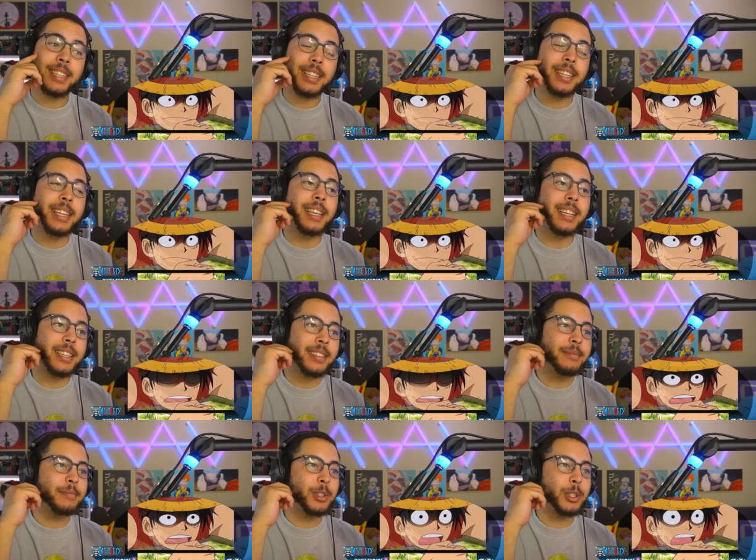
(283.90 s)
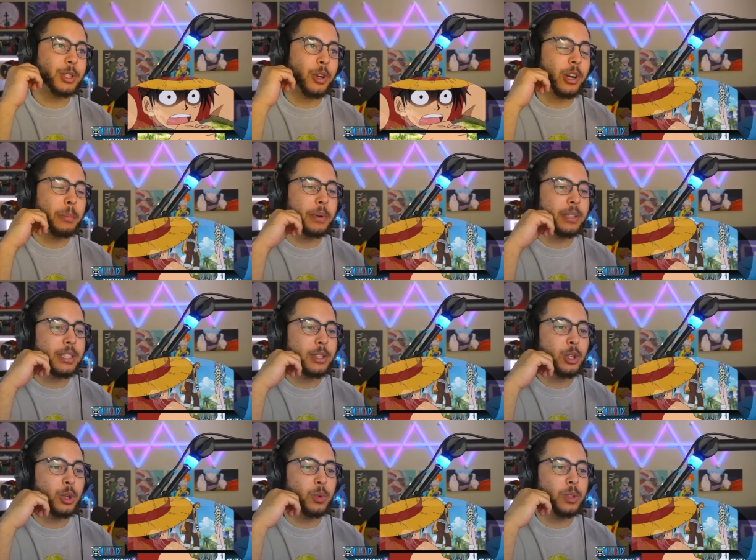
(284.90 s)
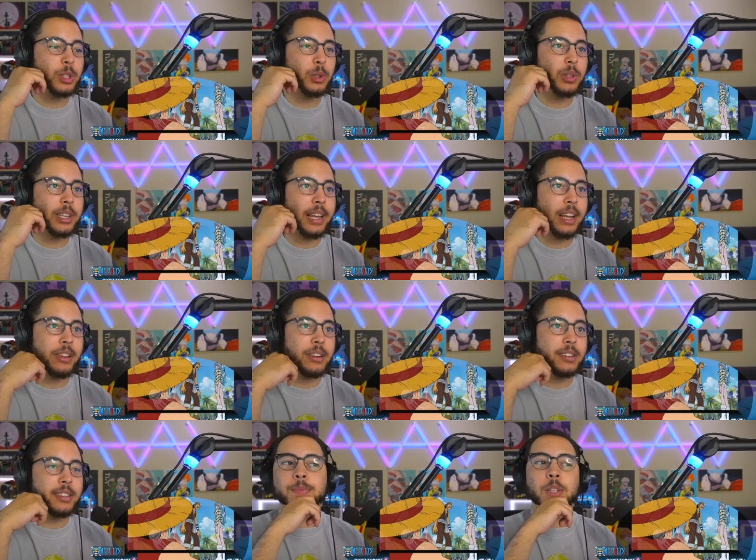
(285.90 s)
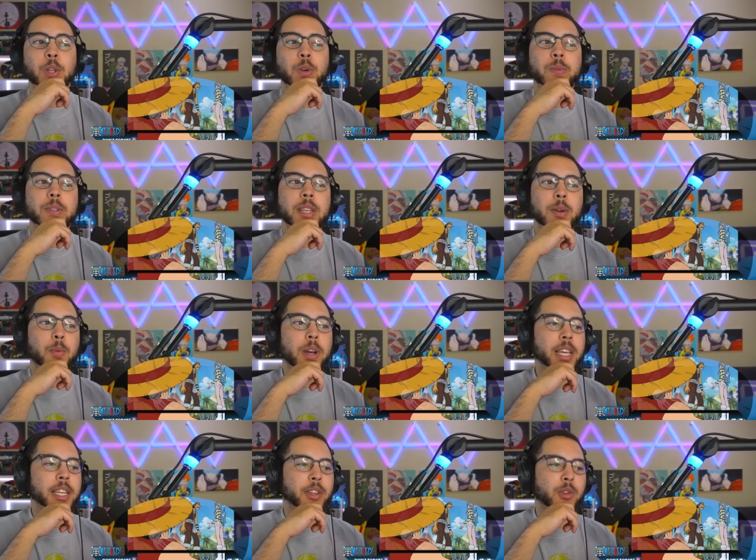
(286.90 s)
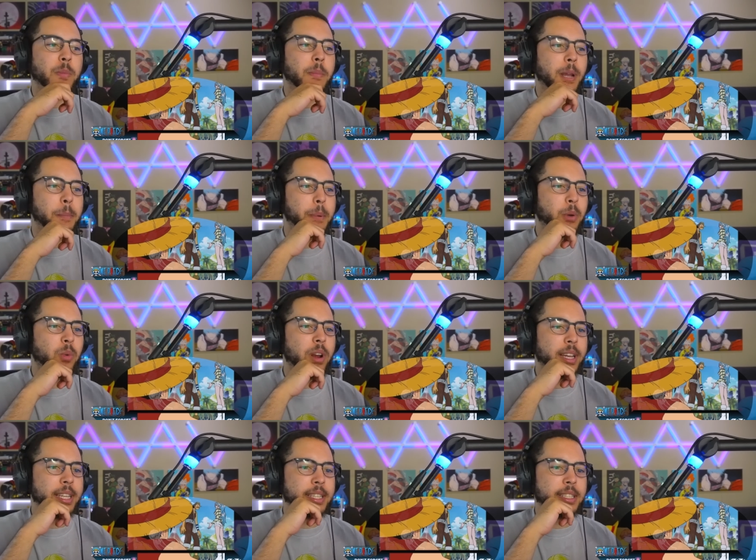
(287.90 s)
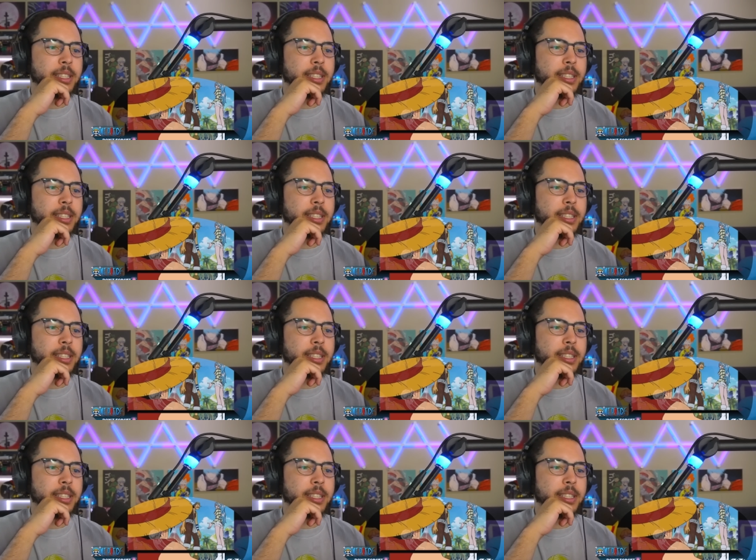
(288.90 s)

Yeah. She's starting to put two and two together. Luffy's like, wait, you might be right.